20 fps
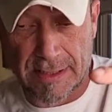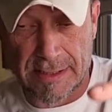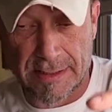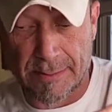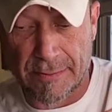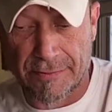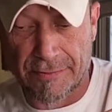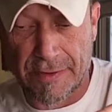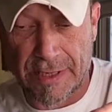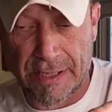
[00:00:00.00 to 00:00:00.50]
that
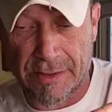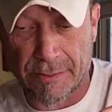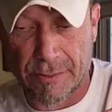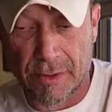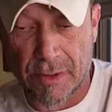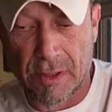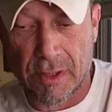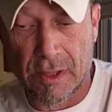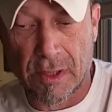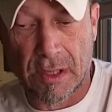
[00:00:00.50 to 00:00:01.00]
leap of faith
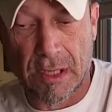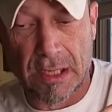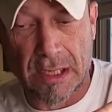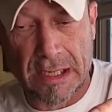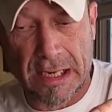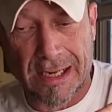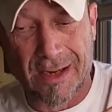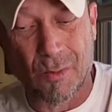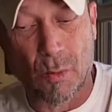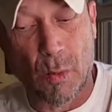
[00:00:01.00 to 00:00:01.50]
and
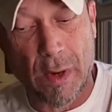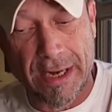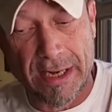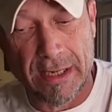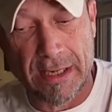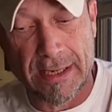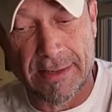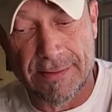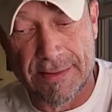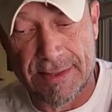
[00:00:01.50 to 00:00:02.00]
kind of
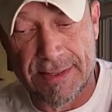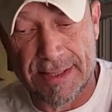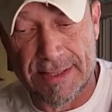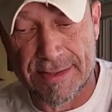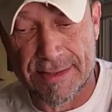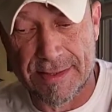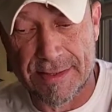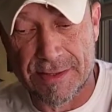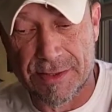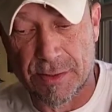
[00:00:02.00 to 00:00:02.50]
wait in the
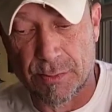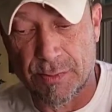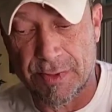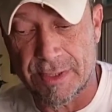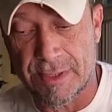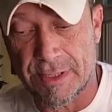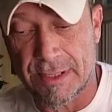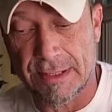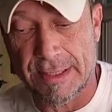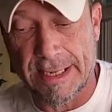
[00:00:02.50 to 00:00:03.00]
distance to
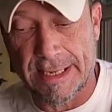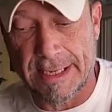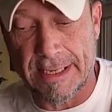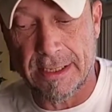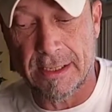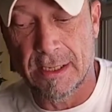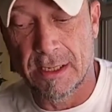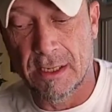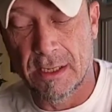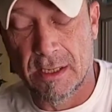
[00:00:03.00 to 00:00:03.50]
really
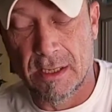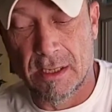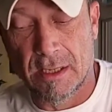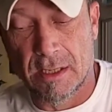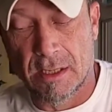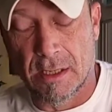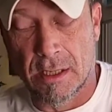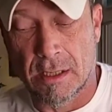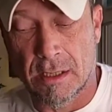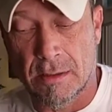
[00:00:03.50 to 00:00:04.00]
lay
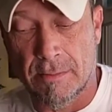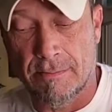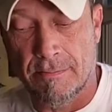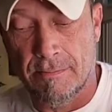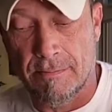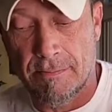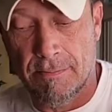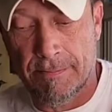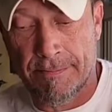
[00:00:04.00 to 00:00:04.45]
um,